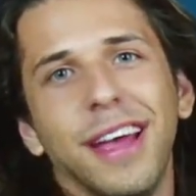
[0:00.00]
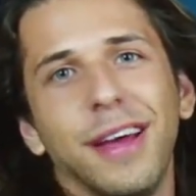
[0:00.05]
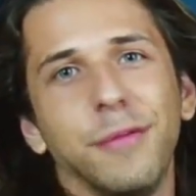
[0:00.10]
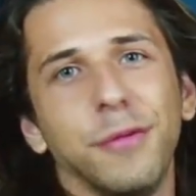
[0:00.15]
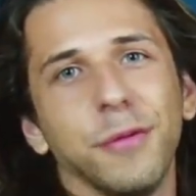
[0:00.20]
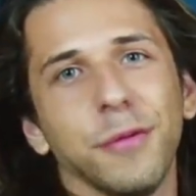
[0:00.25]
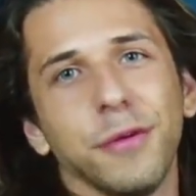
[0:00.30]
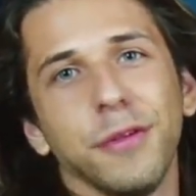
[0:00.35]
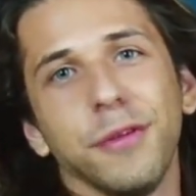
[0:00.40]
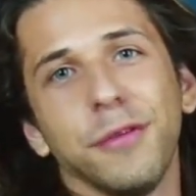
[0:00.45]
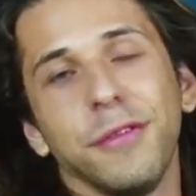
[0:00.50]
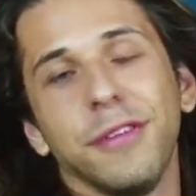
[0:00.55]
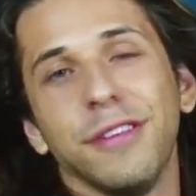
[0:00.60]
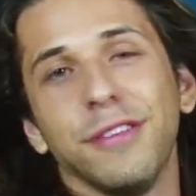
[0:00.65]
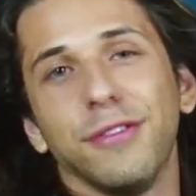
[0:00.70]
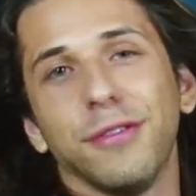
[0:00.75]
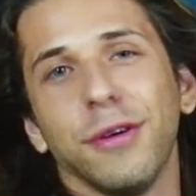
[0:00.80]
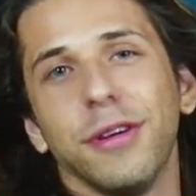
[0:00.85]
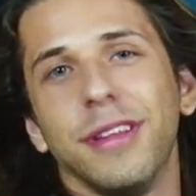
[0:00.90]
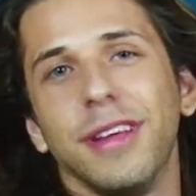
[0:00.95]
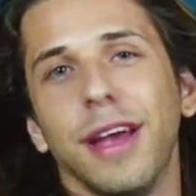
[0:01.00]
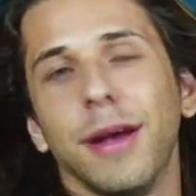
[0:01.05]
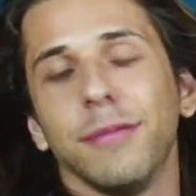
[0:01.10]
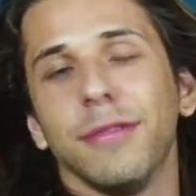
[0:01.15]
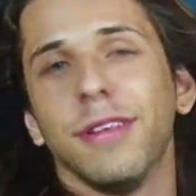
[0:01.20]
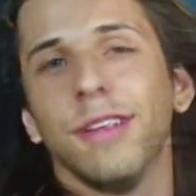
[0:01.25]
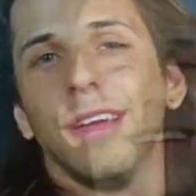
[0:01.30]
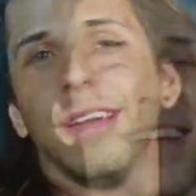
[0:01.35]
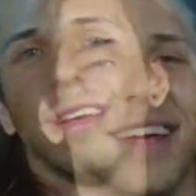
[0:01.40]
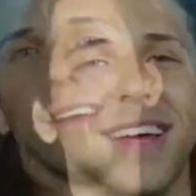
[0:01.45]
And we really, really enjoyed the amp
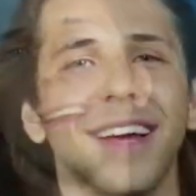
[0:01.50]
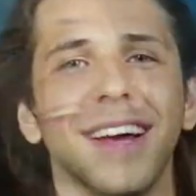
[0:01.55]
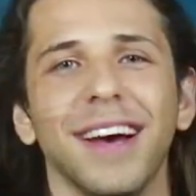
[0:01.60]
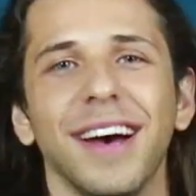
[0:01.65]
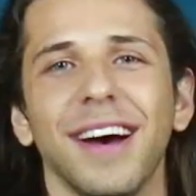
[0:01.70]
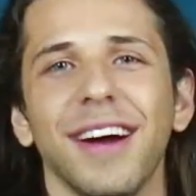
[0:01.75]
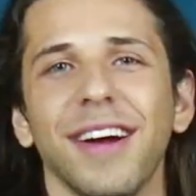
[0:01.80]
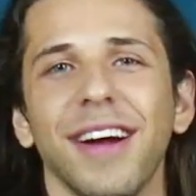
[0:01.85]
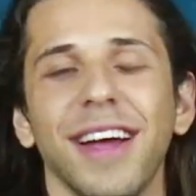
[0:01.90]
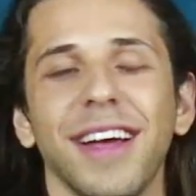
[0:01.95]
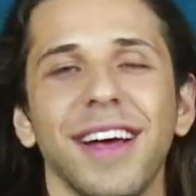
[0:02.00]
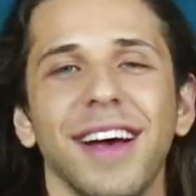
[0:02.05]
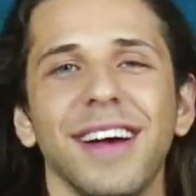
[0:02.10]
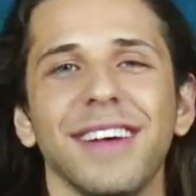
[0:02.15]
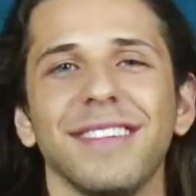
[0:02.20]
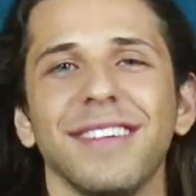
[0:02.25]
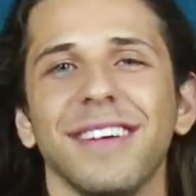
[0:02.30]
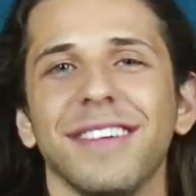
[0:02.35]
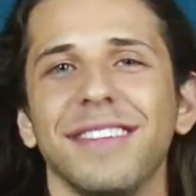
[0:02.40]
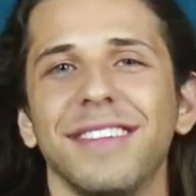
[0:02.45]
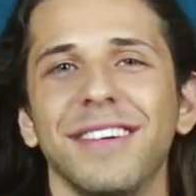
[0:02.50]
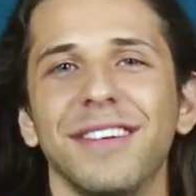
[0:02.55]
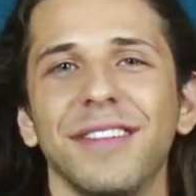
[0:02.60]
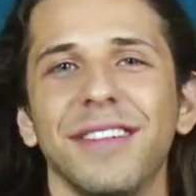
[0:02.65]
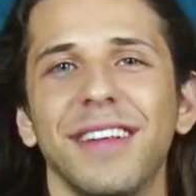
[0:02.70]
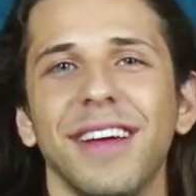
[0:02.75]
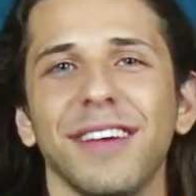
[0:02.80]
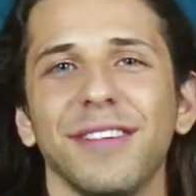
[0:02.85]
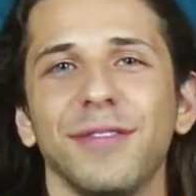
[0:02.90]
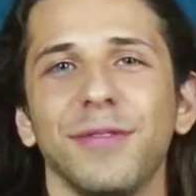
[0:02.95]
today. All right, guys, I'll see you in the
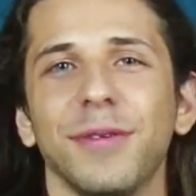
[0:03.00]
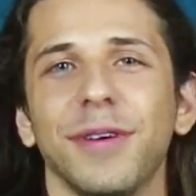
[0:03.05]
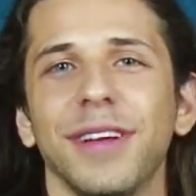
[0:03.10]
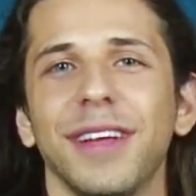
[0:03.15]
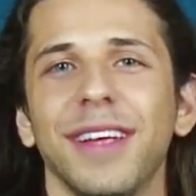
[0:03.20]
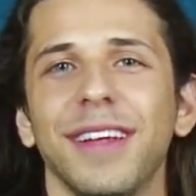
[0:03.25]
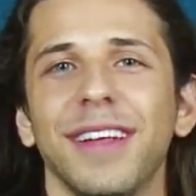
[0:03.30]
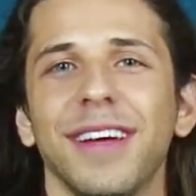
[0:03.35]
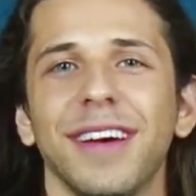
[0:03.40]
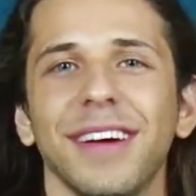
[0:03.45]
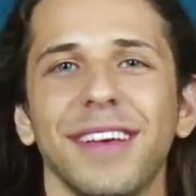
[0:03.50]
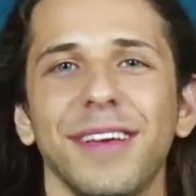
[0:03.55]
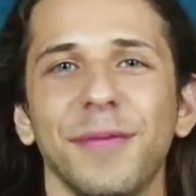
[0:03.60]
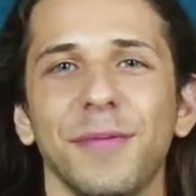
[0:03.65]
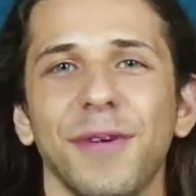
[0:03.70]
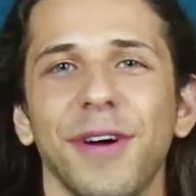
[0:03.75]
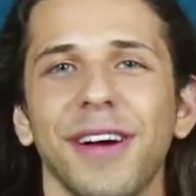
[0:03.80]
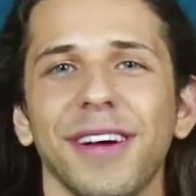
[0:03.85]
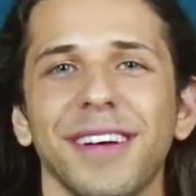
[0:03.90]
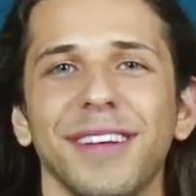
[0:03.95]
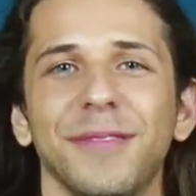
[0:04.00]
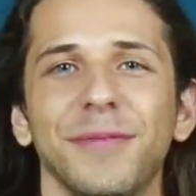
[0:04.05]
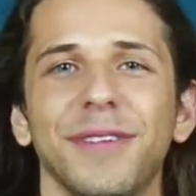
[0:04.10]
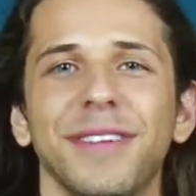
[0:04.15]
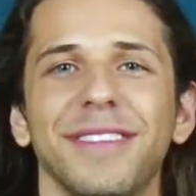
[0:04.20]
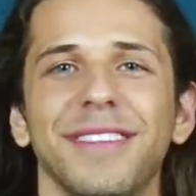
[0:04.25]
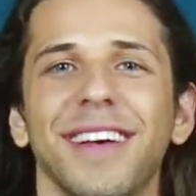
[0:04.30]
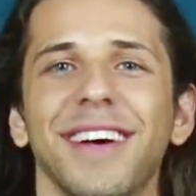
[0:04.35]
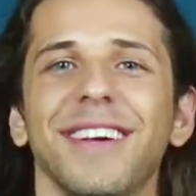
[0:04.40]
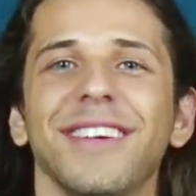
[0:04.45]
next one, and keep rocking.
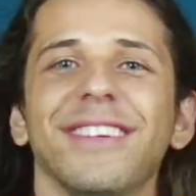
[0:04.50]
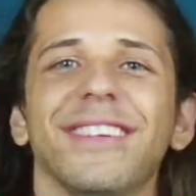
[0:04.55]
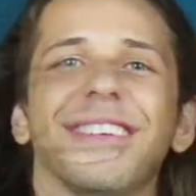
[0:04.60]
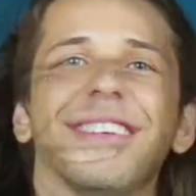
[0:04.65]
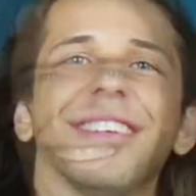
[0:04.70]
Peace out.